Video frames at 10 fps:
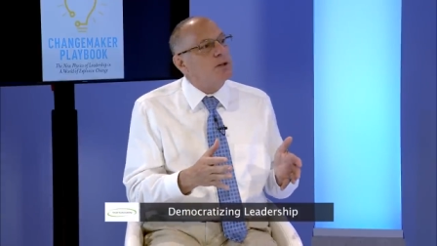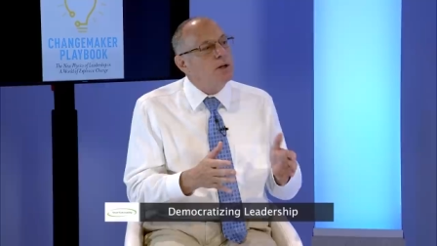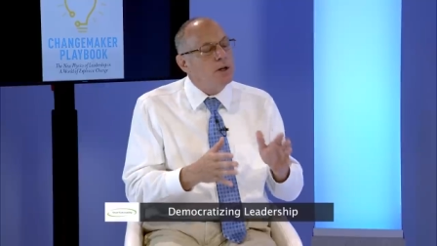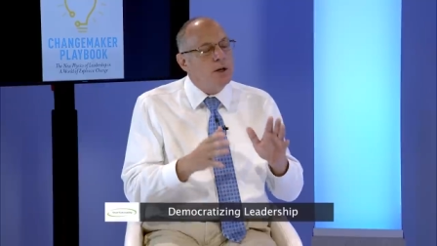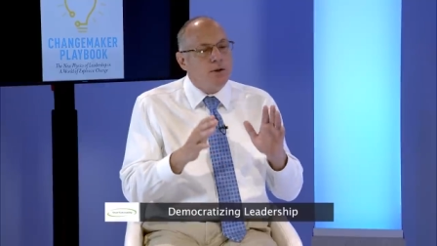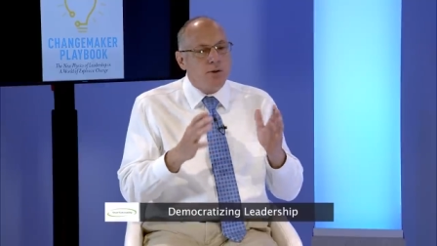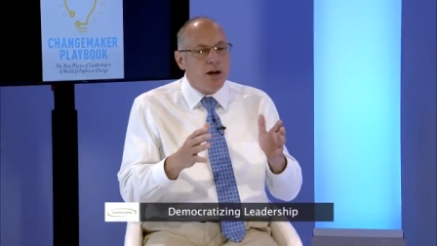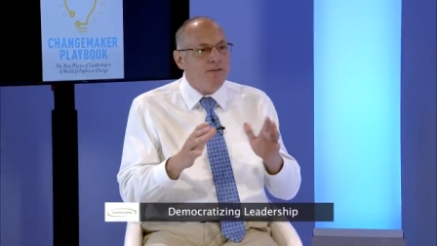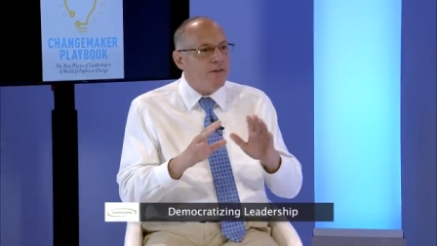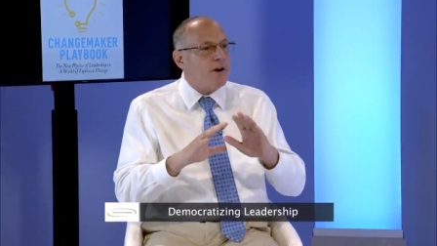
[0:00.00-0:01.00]
Yeah.
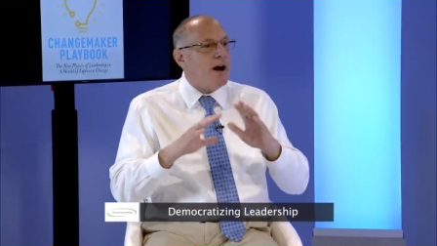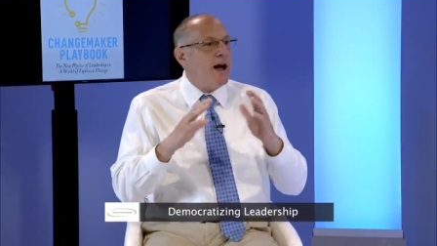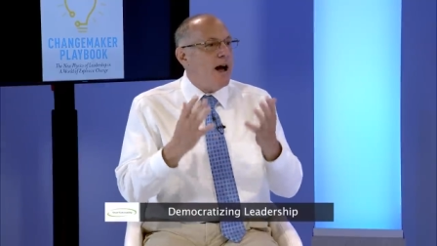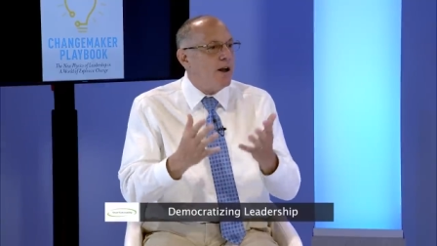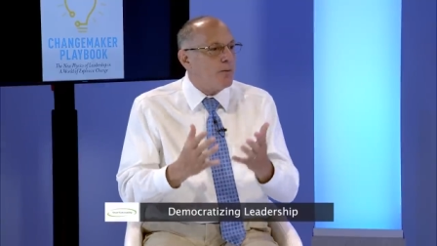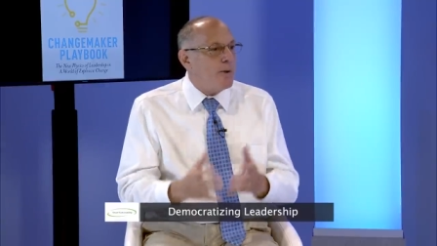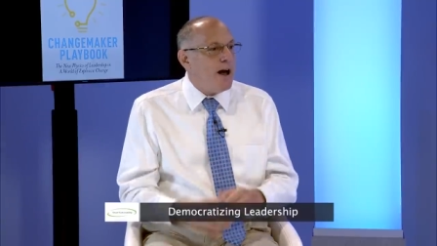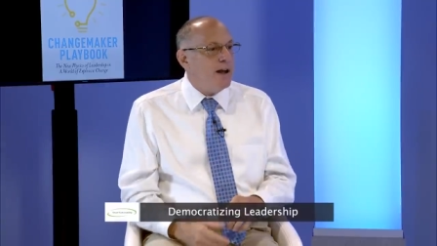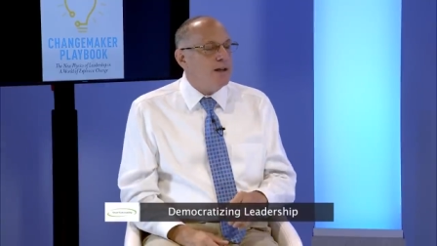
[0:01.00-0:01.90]
Trying to figure out how to ride